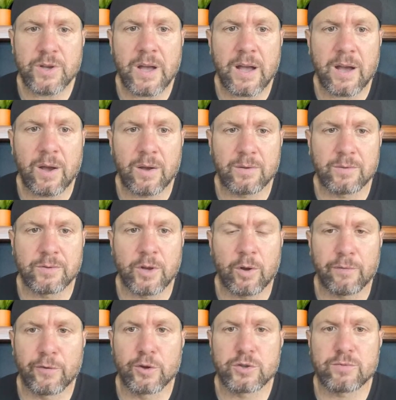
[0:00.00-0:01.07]
a
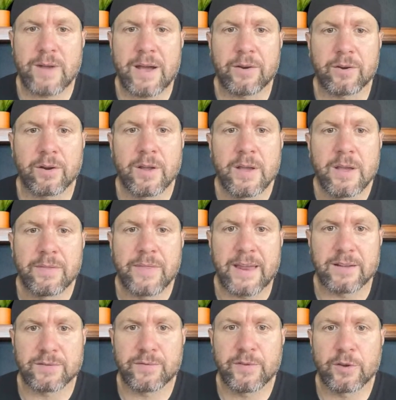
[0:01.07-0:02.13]
first rounder that
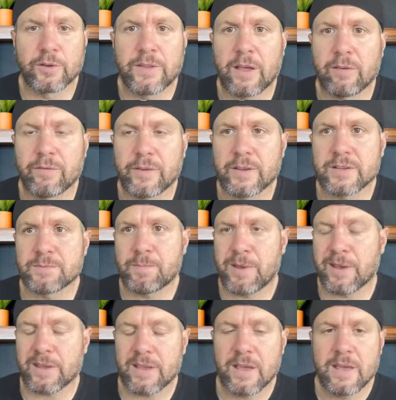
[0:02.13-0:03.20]
is Philadelphia's
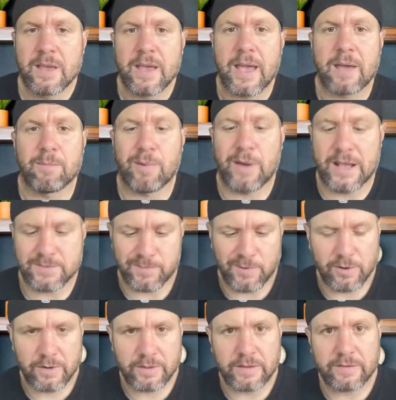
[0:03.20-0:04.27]
pick. And as
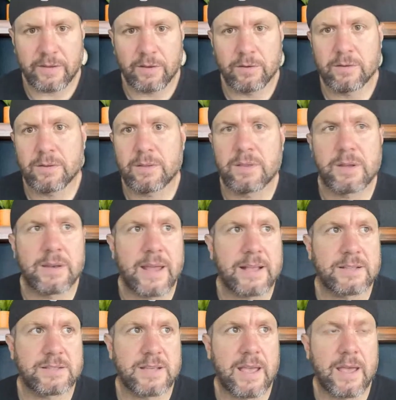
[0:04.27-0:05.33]
part of the deal, the
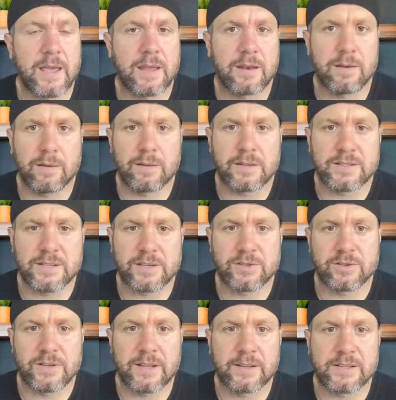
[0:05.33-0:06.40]
Nets and the
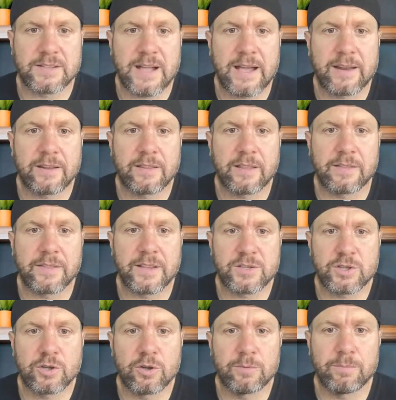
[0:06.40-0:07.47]
Sixers have decided that this
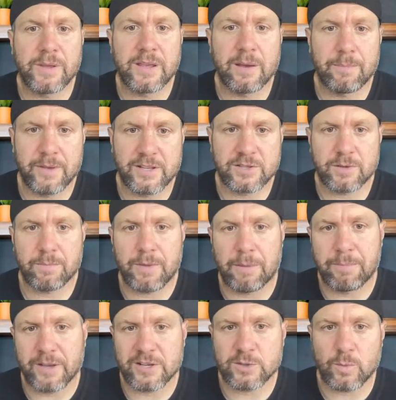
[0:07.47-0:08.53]
could be a
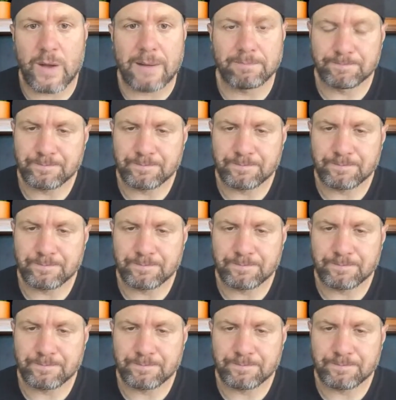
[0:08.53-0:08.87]
pick swap.